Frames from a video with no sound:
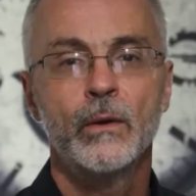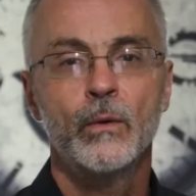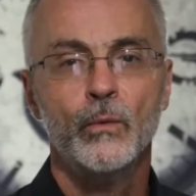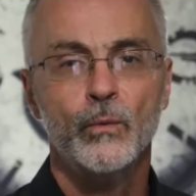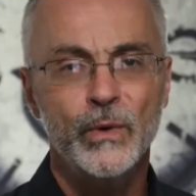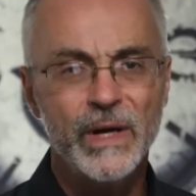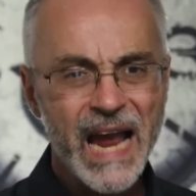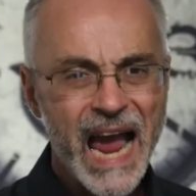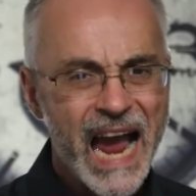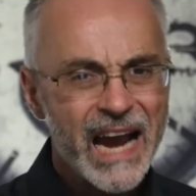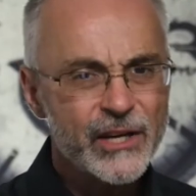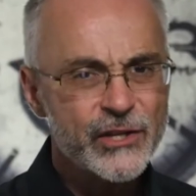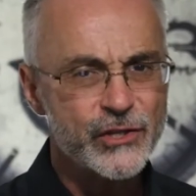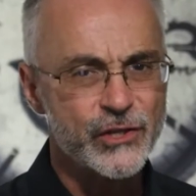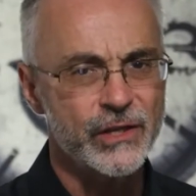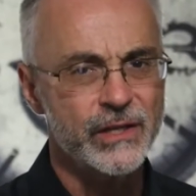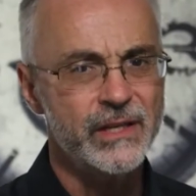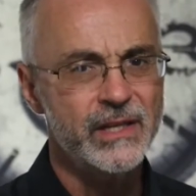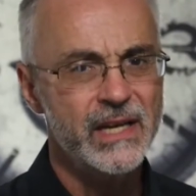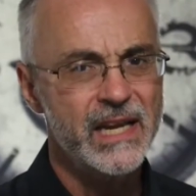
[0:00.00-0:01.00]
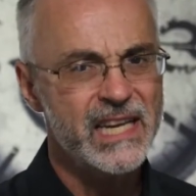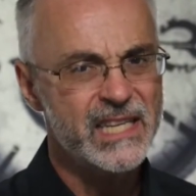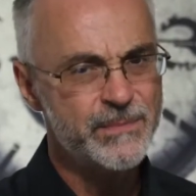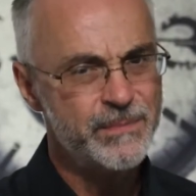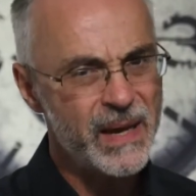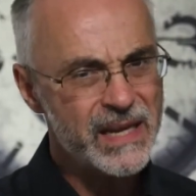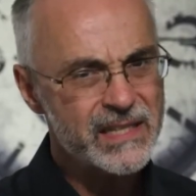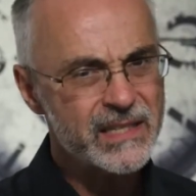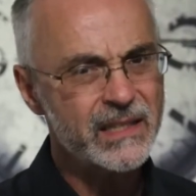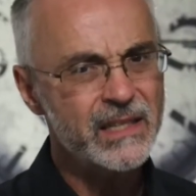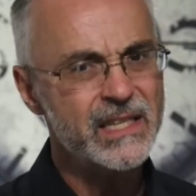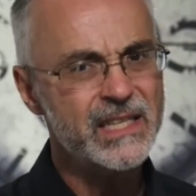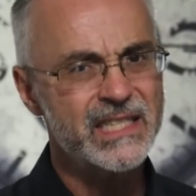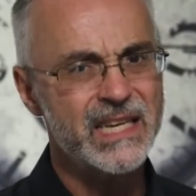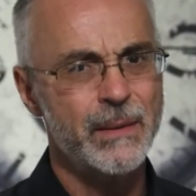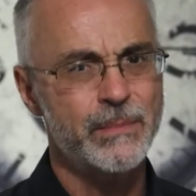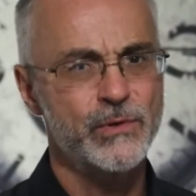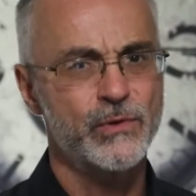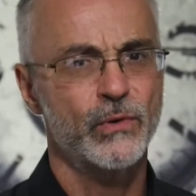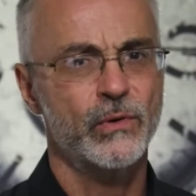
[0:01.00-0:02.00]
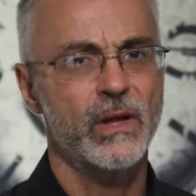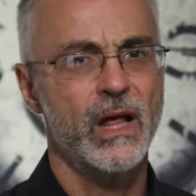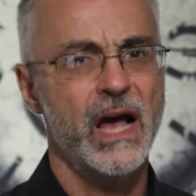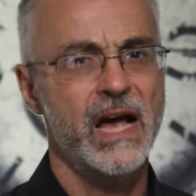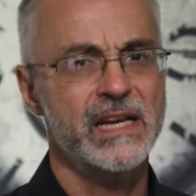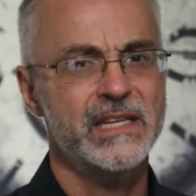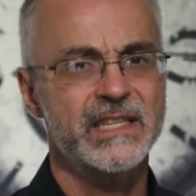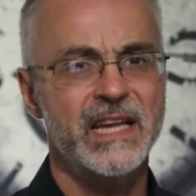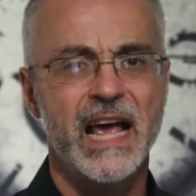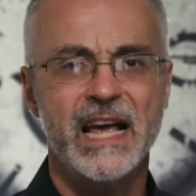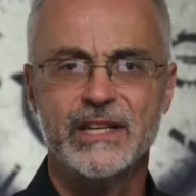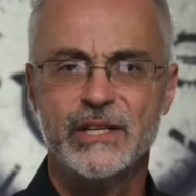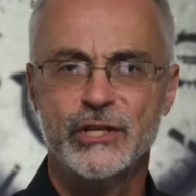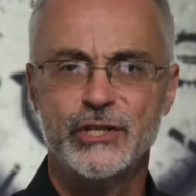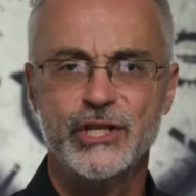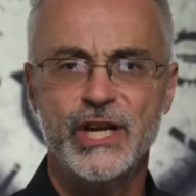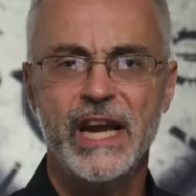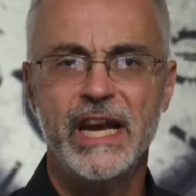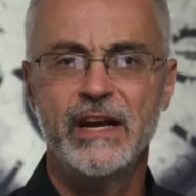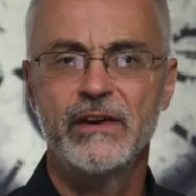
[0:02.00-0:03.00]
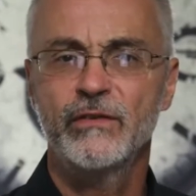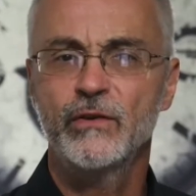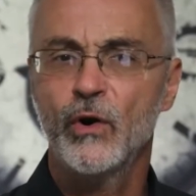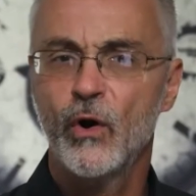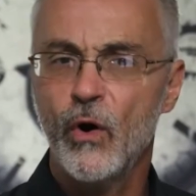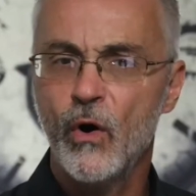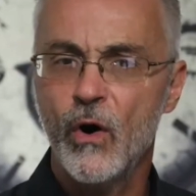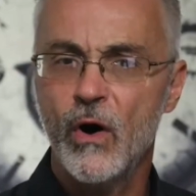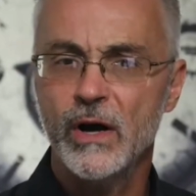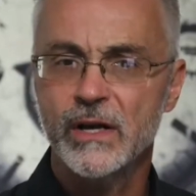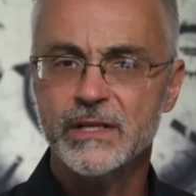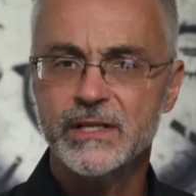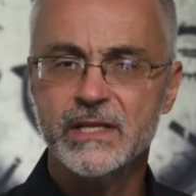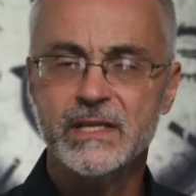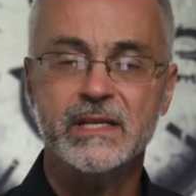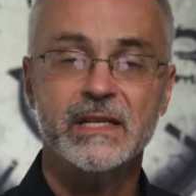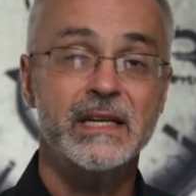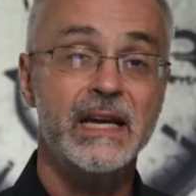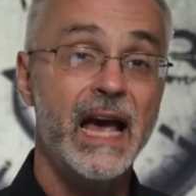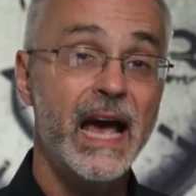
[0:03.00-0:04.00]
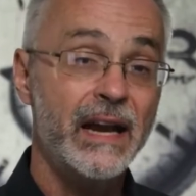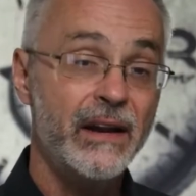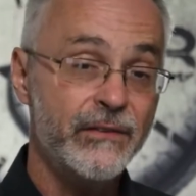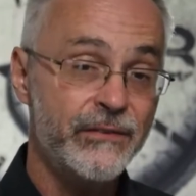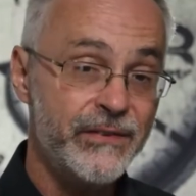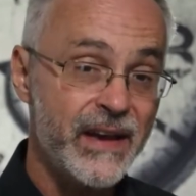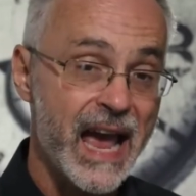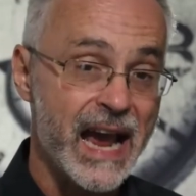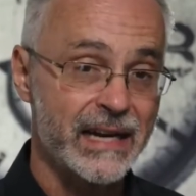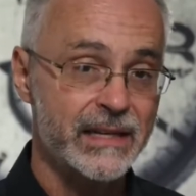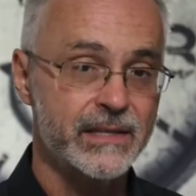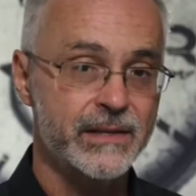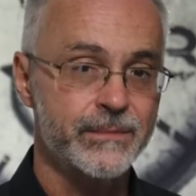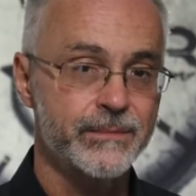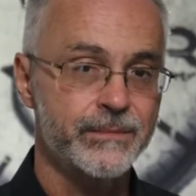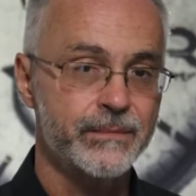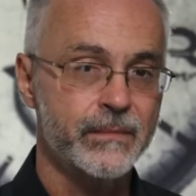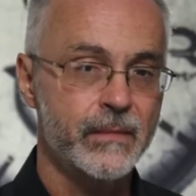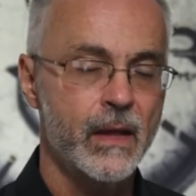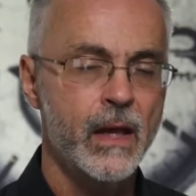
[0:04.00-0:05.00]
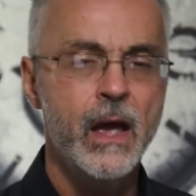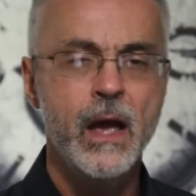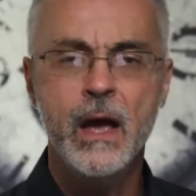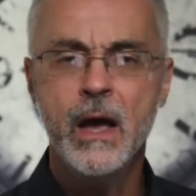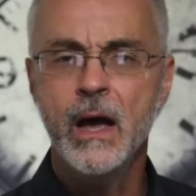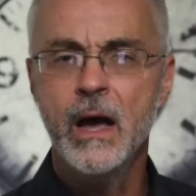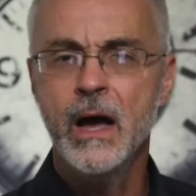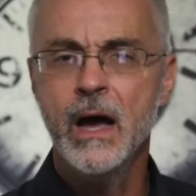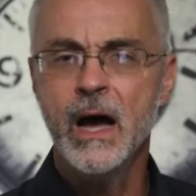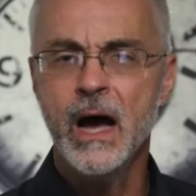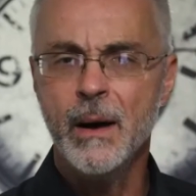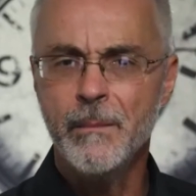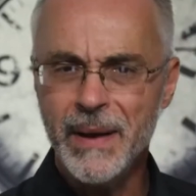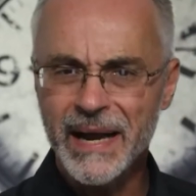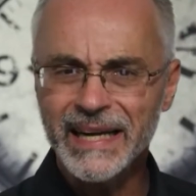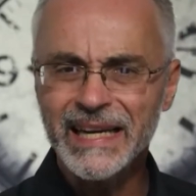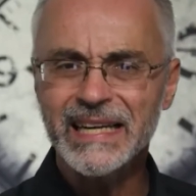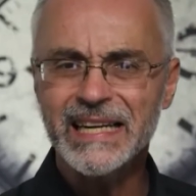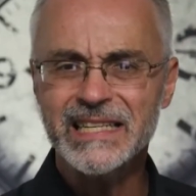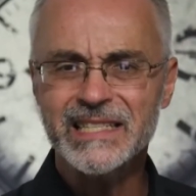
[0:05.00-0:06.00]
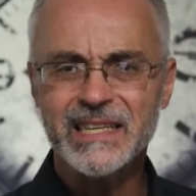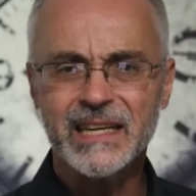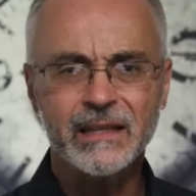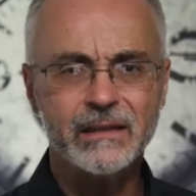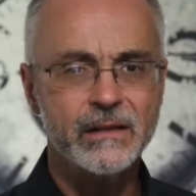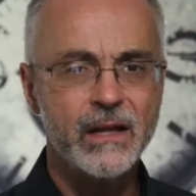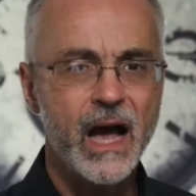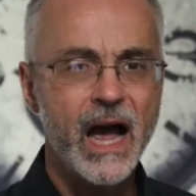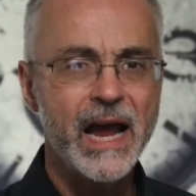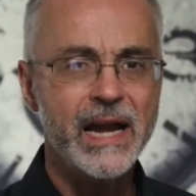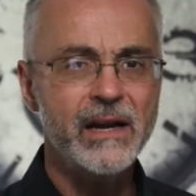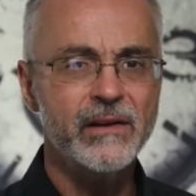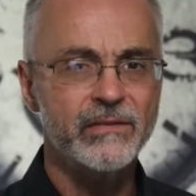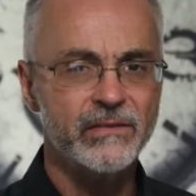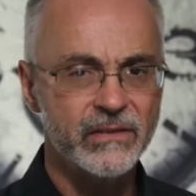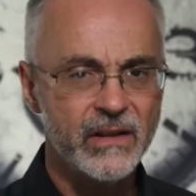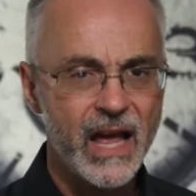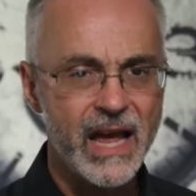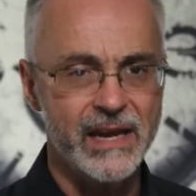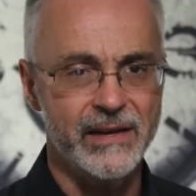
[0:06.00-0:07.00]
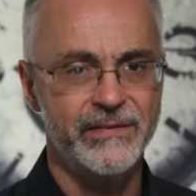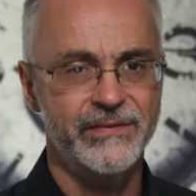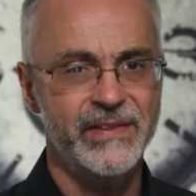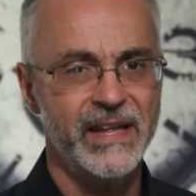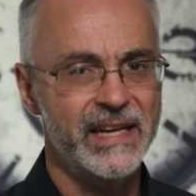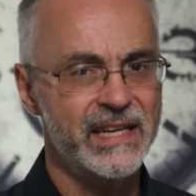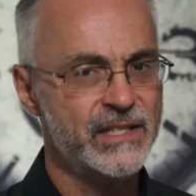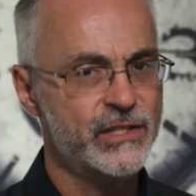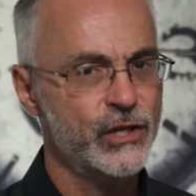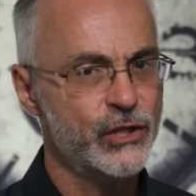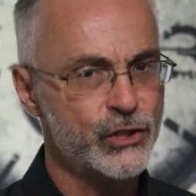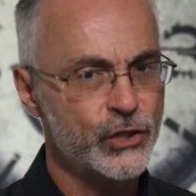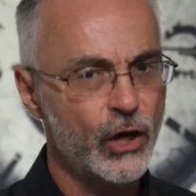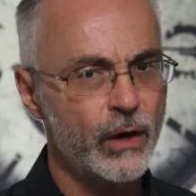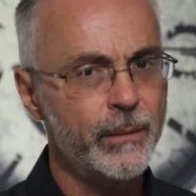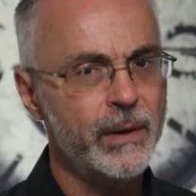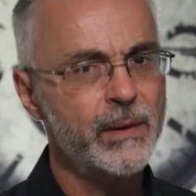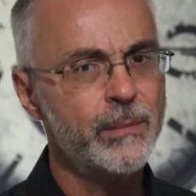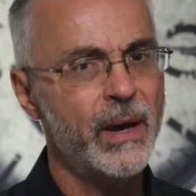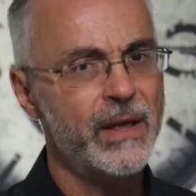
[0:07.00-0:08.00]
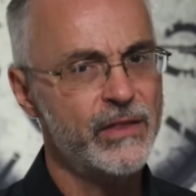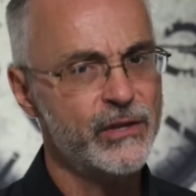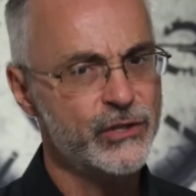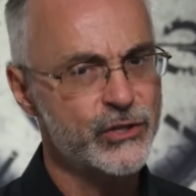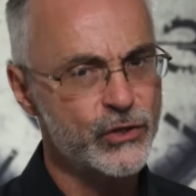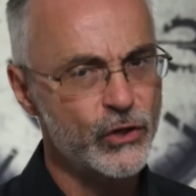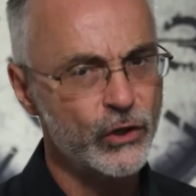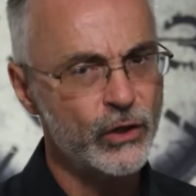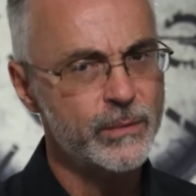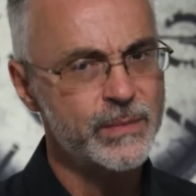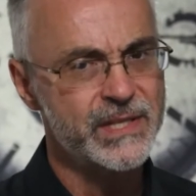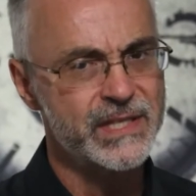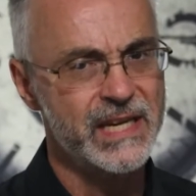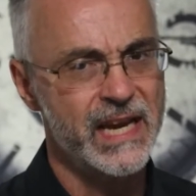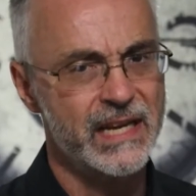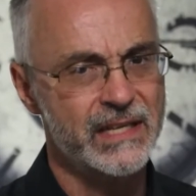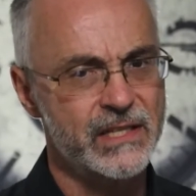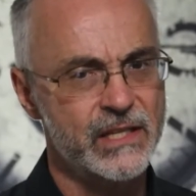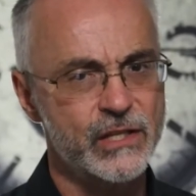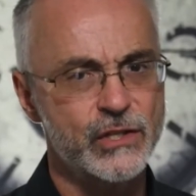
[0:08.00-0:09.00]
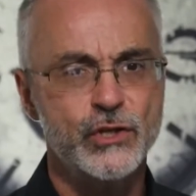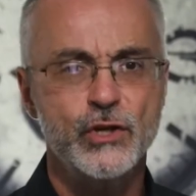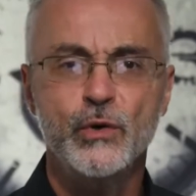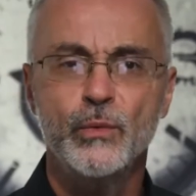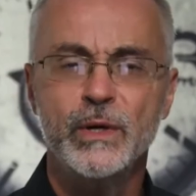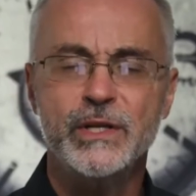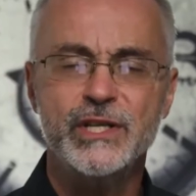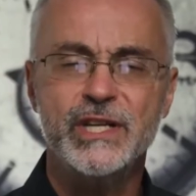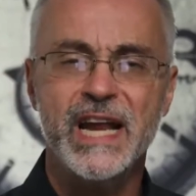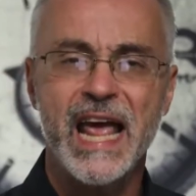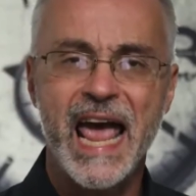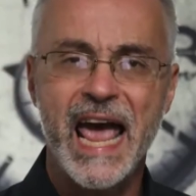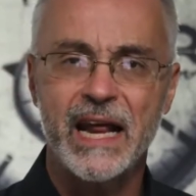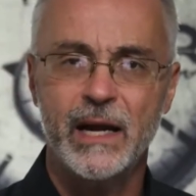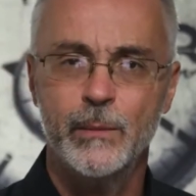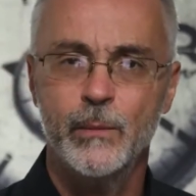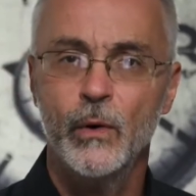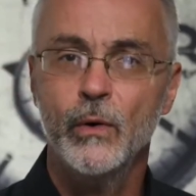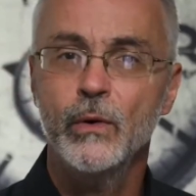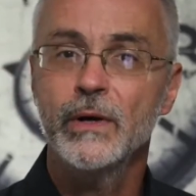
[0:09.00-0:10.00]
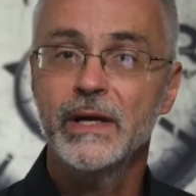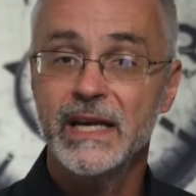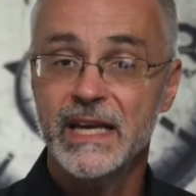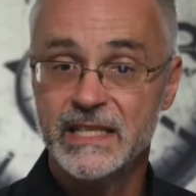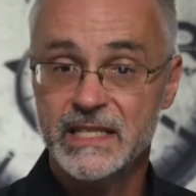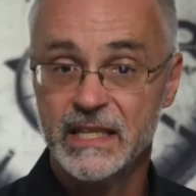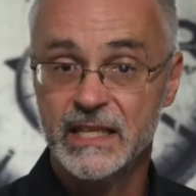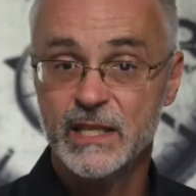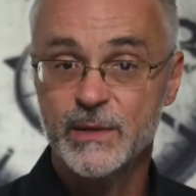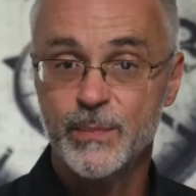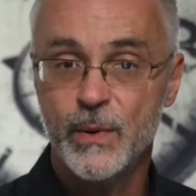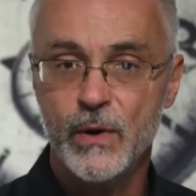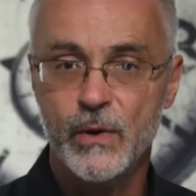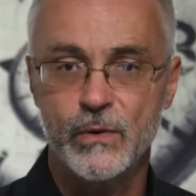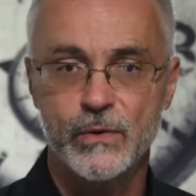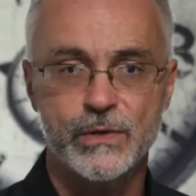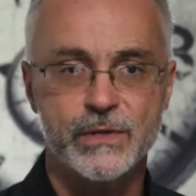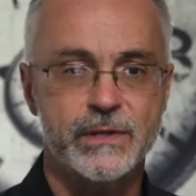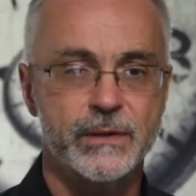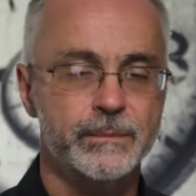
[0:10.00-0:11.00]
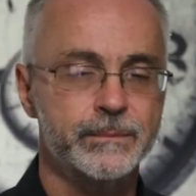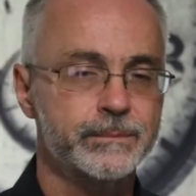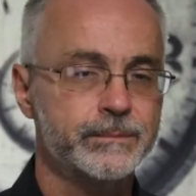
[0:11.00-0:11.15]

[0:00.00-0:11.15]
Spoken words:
Reaction is best conceptualized as a chain of cause and effect, a mechanistic line of life that is determined by the circumstances to which an animal is exposed.